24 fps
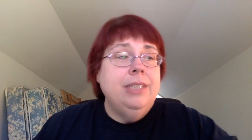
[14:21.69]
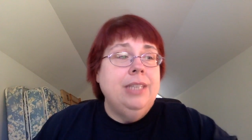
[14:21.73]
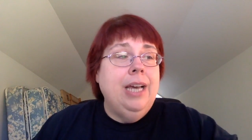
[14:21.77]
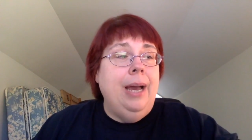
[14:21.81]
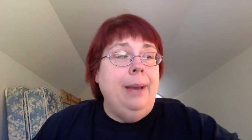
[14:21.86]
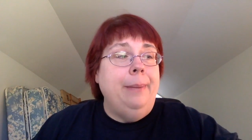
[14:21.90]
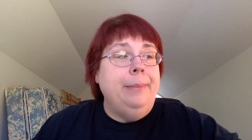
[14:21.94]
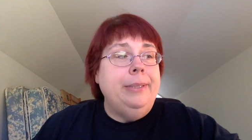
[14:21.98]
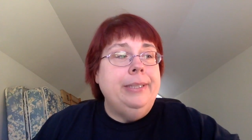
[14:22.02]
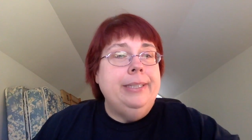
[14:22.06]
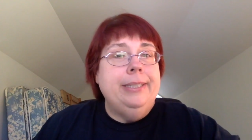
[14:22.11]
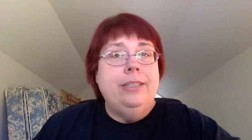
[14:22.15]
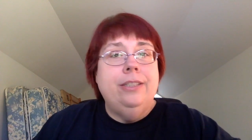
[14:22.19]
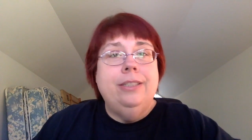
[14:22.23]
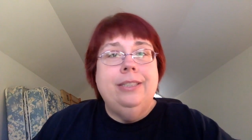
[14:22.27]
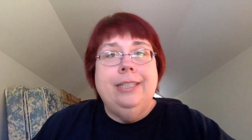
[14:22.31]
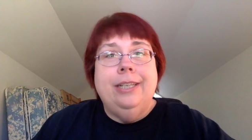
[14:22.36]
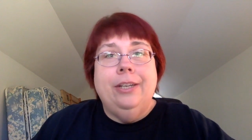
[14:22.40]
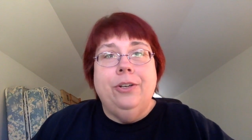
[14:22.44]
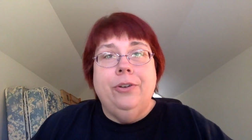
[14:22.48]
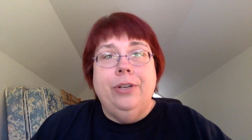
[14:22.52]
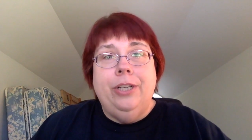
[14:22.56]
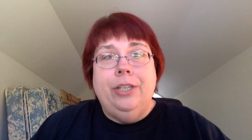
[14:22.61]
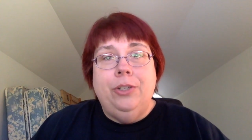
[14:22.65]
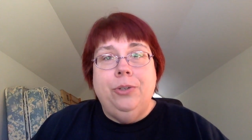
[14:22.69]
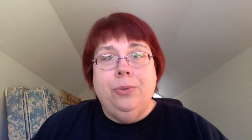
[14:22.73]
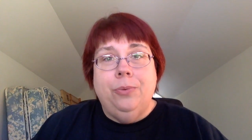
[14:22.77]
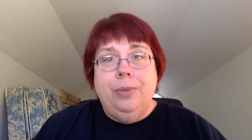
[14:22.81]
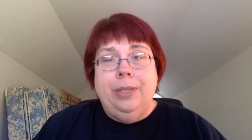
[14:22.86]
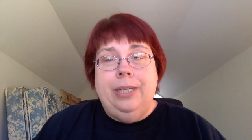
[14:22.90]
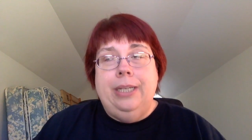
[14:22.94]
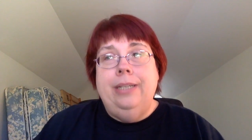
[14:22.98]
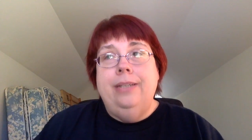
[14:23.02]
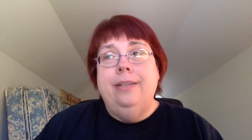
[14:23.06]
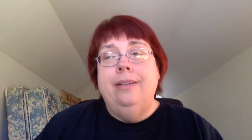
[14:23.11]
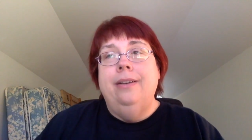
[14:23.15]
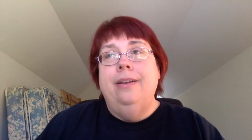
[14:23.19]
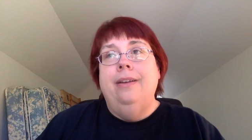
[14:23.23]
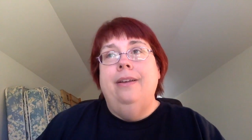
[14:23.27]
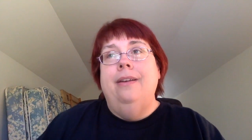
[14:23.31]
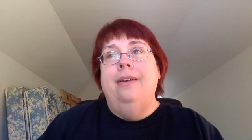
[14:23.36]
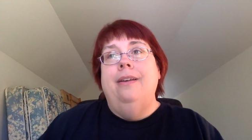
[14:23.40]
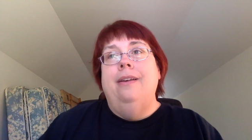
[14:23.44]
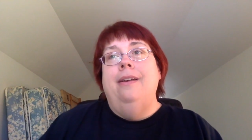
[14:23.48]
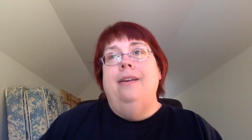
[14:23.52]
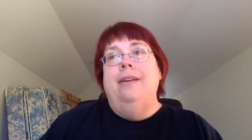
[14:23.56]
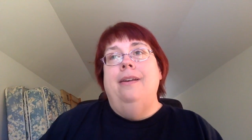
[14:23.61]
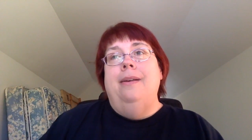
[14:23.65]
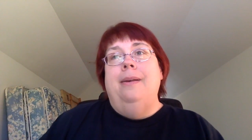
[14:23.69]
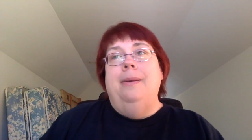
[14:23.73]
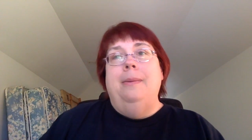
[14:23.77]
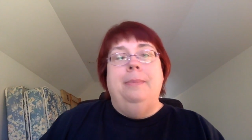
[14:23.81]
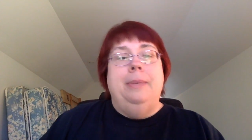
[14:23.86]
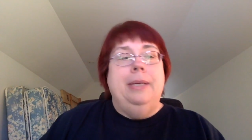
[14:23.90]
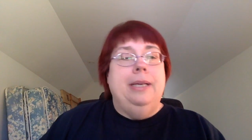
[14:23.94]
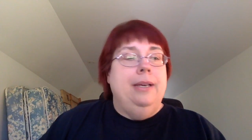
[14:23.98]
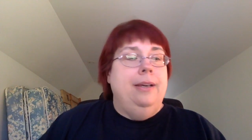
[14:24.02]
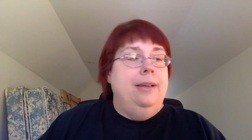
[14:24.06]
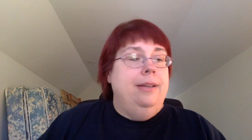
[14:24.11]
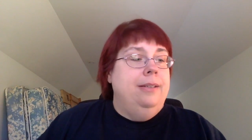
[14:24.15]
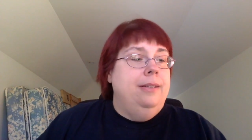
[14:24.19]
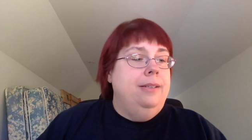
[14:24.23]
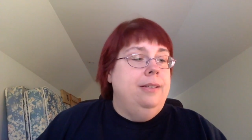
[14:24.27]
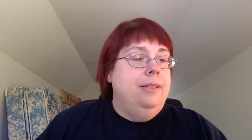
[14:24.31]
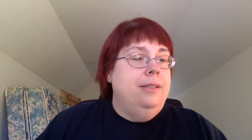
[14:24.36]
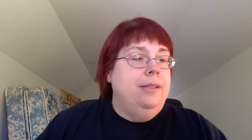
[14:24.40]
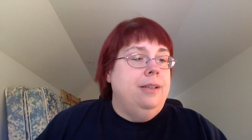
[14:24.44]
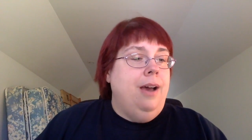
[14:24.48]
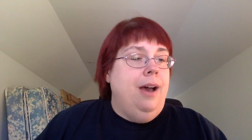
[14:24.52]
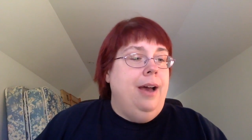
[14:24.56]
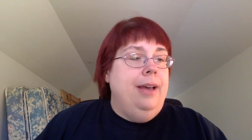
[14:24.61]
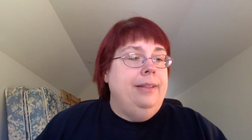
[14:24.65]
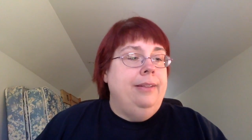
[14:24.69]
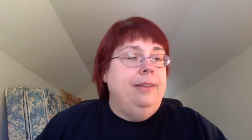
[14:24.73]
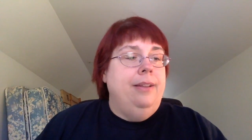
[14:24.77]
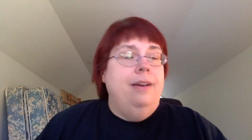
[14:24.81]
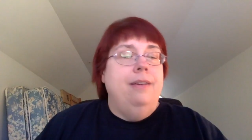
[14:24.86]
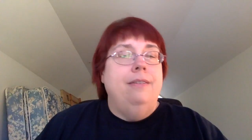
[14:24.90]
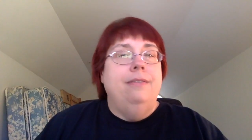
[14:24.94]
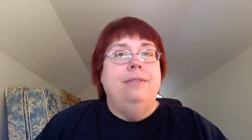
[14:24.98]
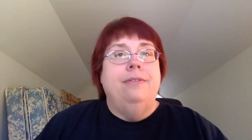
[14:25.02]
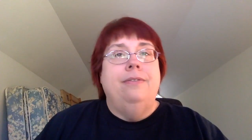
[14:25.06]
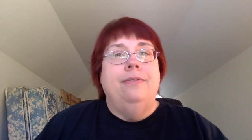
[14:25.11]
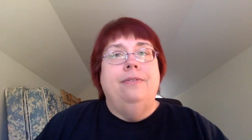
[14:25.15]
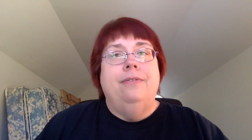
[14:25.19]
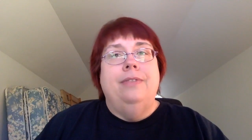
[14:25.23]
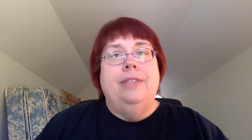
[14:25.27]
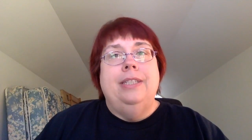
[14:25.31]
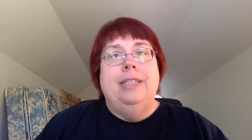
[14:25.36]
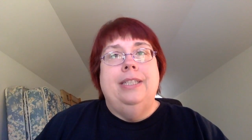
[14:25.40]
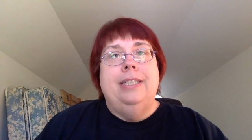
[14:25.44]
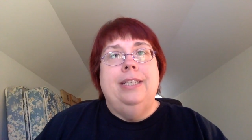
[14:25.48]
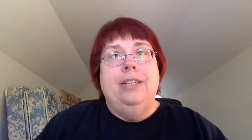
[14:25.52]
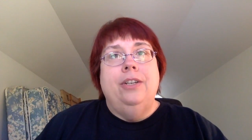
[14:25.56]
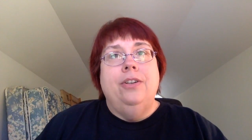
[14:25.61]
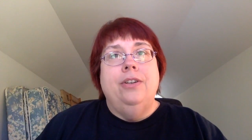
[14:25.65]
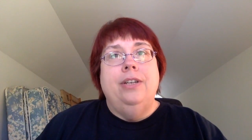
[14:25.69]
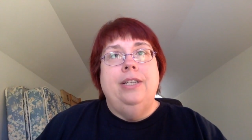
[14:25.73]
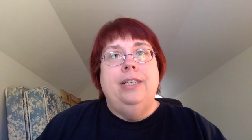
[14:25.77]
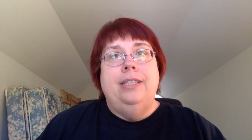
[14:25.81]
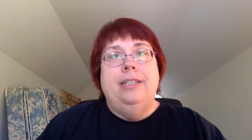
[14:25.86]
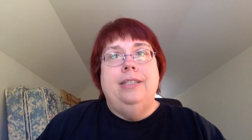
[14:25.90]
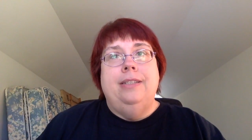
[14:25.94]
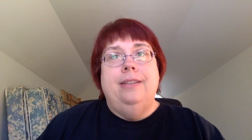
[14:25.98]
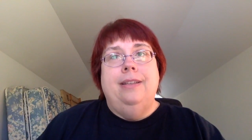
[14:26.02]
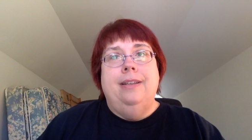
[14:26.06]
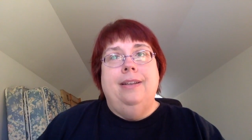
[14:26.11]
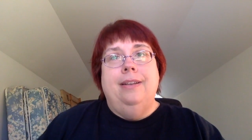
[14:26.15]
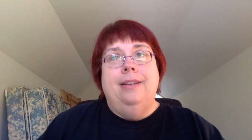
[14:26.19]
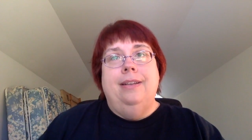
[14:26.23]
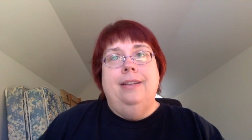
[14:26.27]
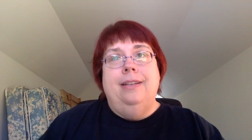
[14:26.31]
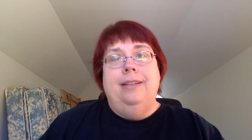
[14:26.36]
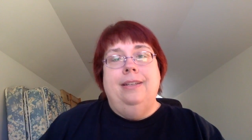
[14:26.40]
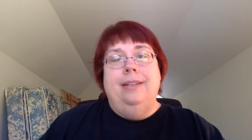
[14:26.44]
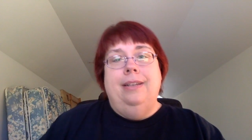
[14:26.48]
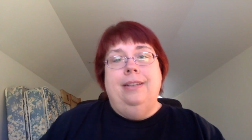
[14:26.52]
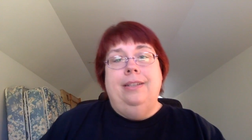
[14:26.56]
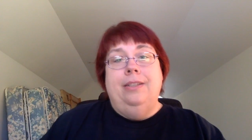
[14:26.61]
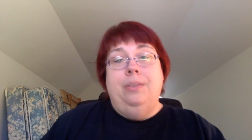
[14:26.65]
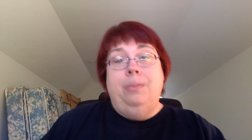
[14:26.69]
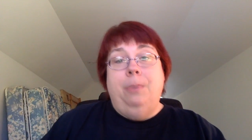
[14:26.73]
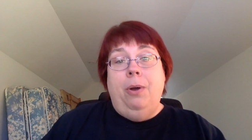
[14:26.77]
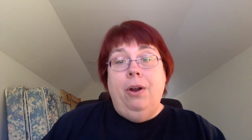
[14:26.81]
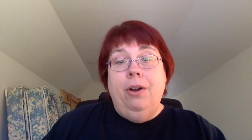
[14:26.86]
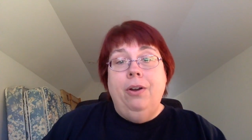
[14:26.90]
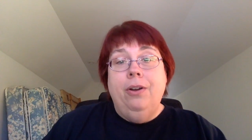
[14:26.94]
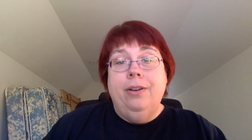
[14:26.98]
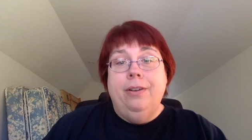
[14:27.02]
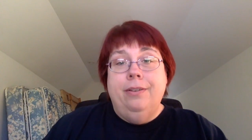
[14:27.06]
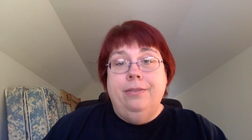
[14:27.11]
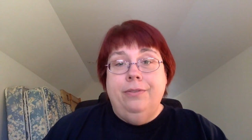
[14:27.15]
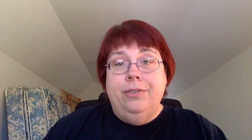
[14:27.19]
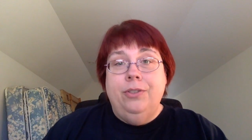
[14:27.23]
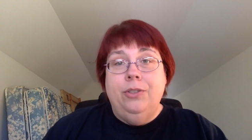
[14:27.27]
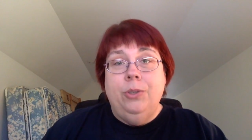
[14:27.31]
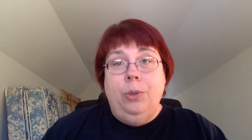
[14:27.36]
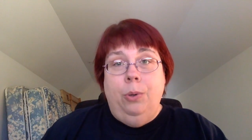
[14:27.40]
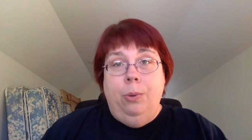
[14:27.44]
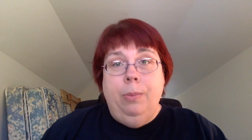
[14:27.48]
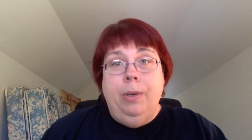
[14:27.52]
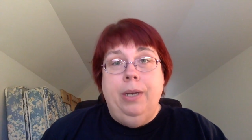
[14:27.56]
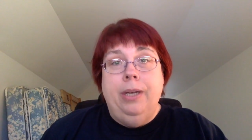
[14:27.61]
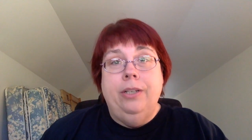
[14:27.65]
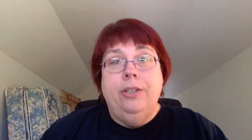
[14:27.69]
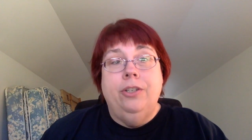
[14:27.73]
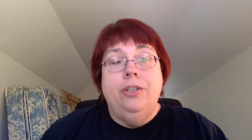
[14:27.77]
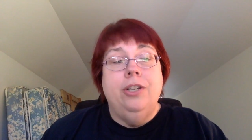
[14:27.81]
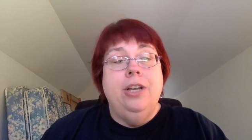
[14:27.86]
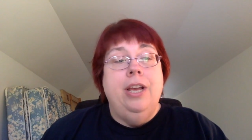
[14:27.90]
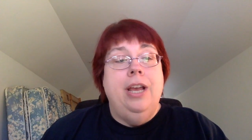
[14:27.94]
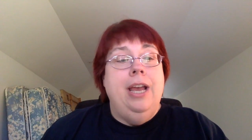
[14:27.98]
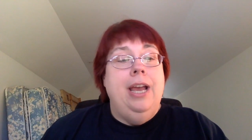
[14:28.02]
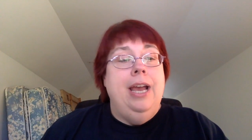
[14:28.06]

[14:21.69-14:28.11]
a little leery to read because I love the series that it is part of so much.